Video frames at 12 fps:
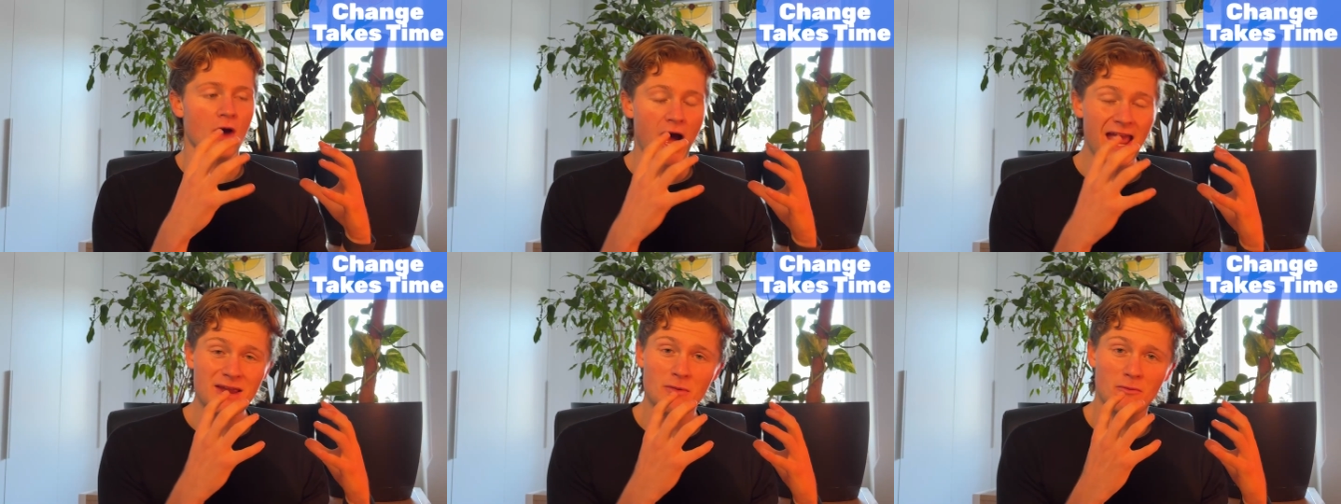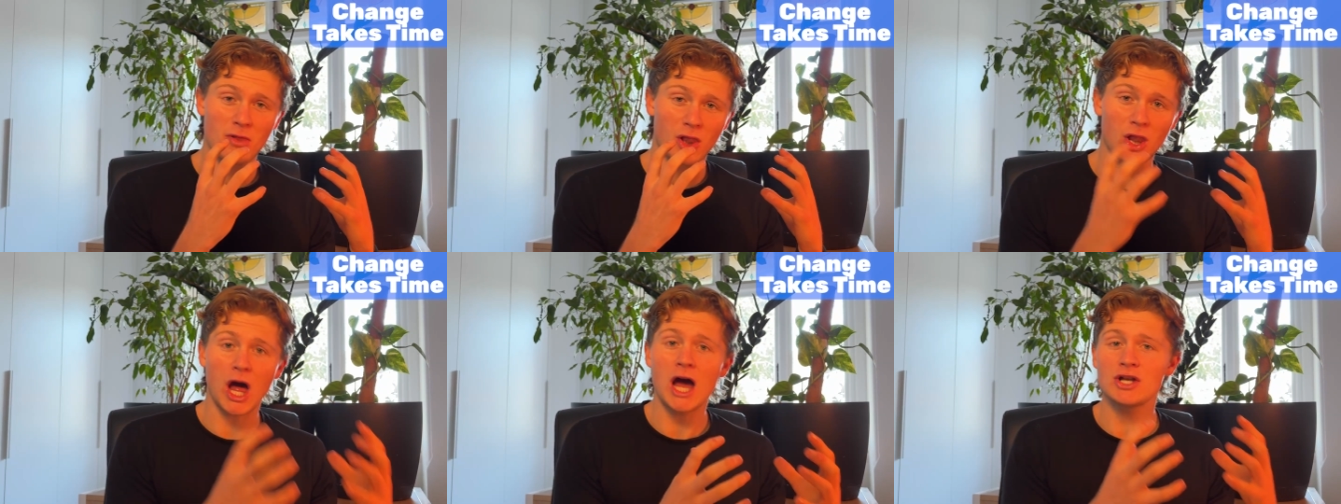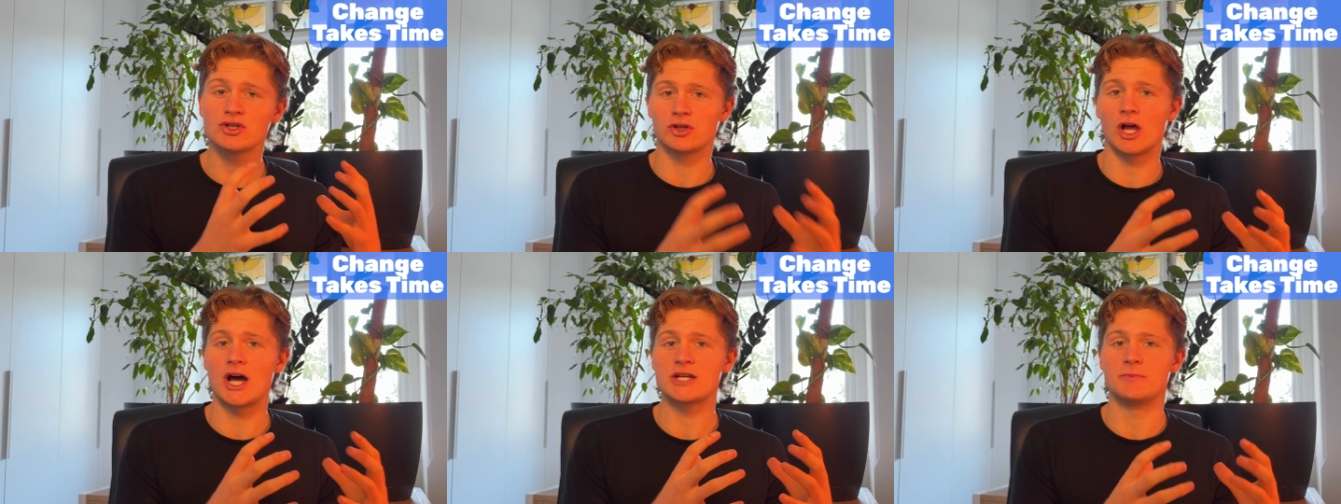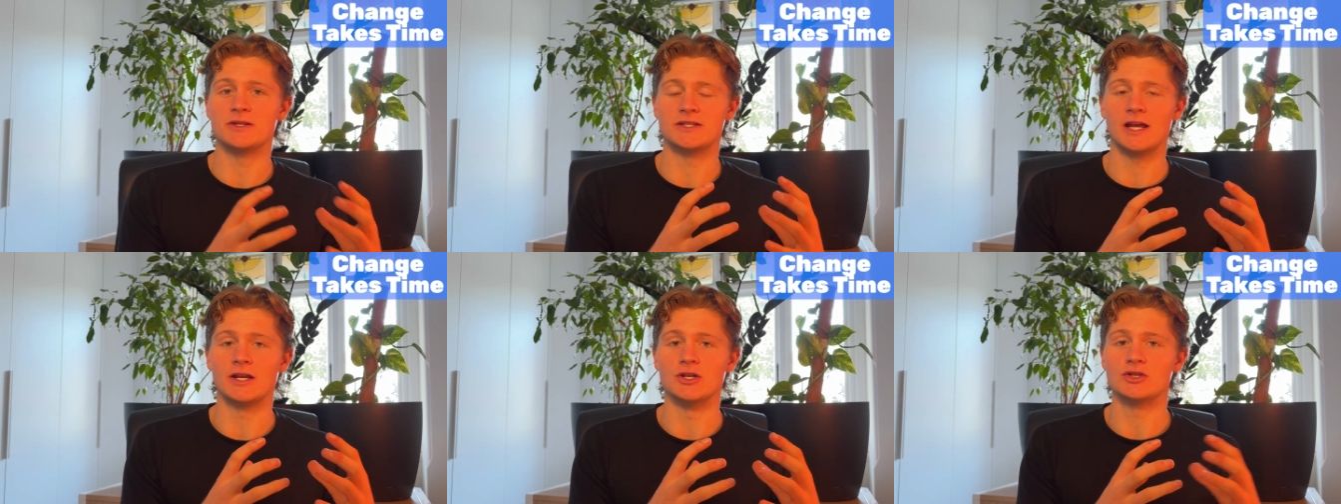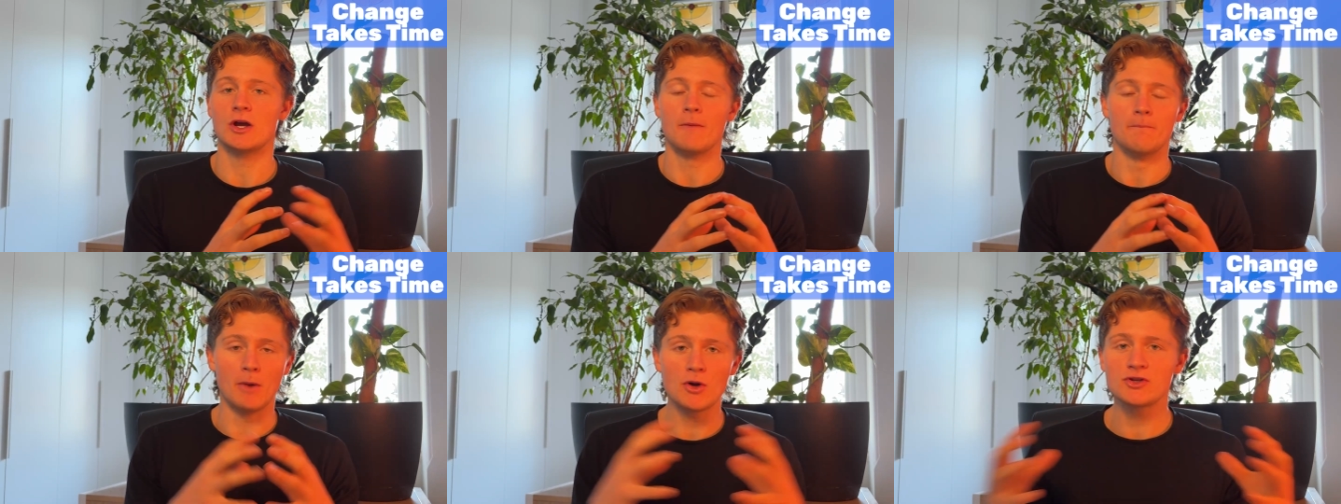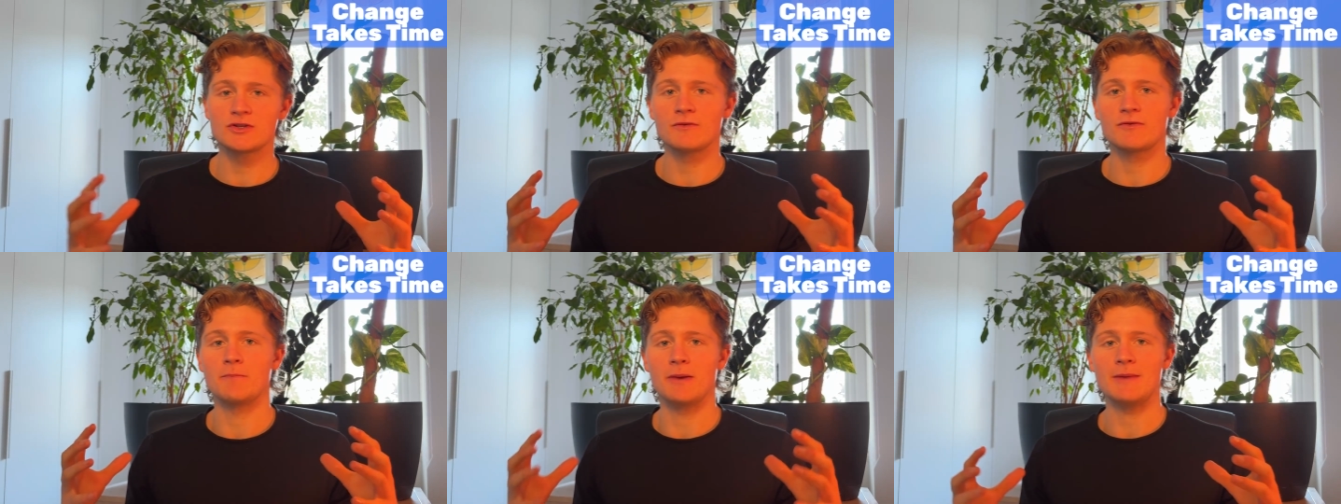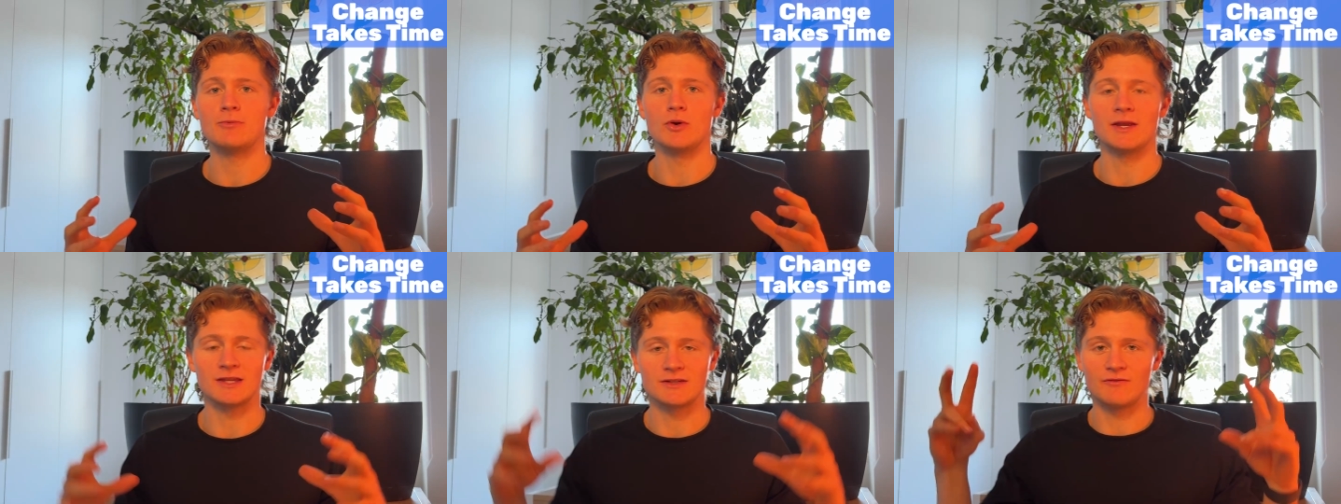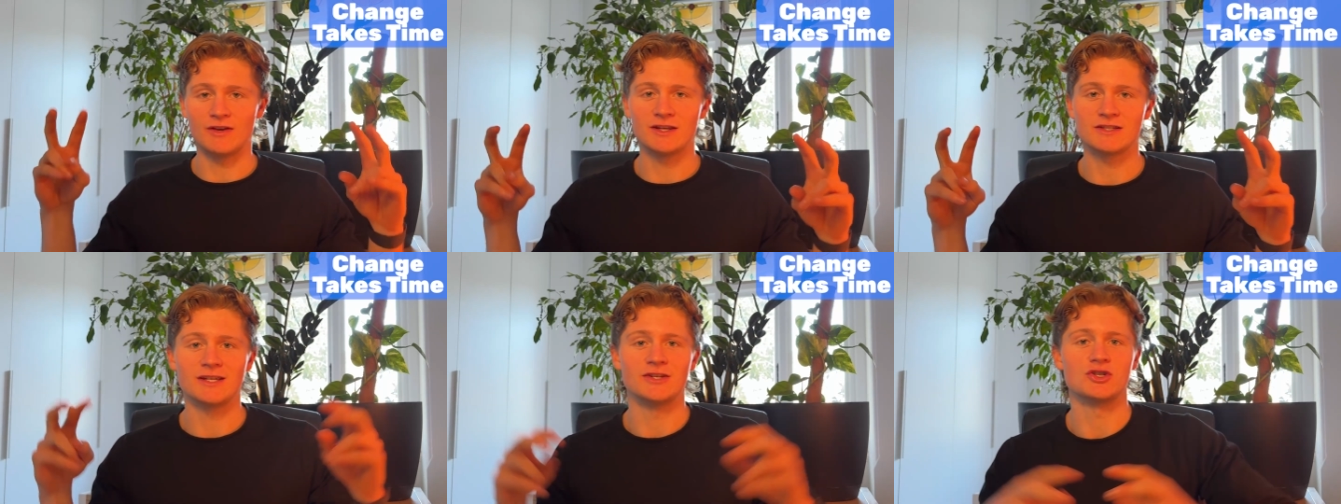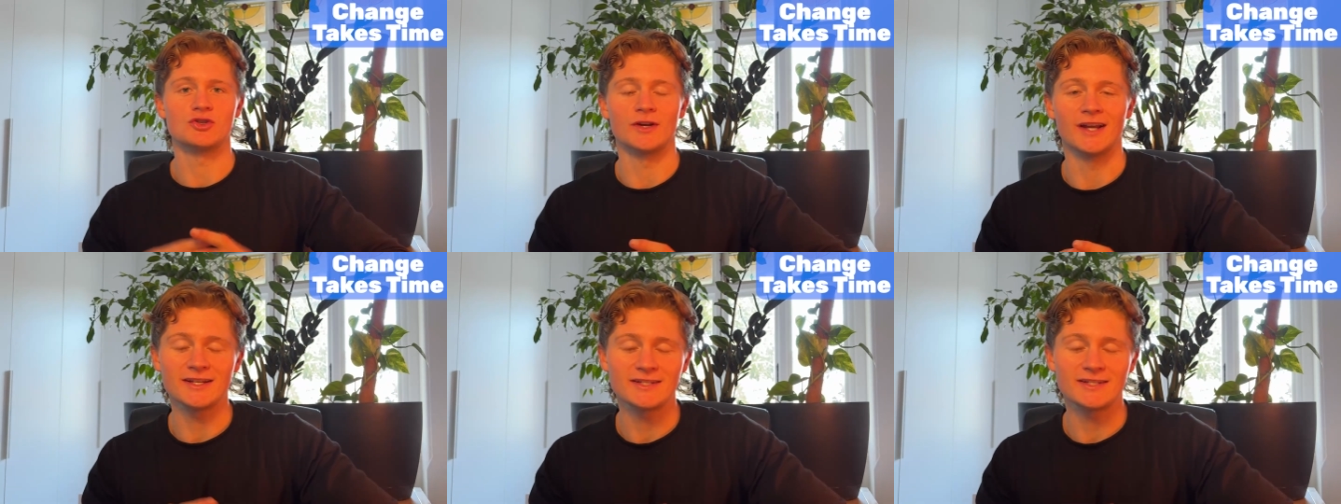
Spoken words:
a large percentage, most of the people in this fitness industry are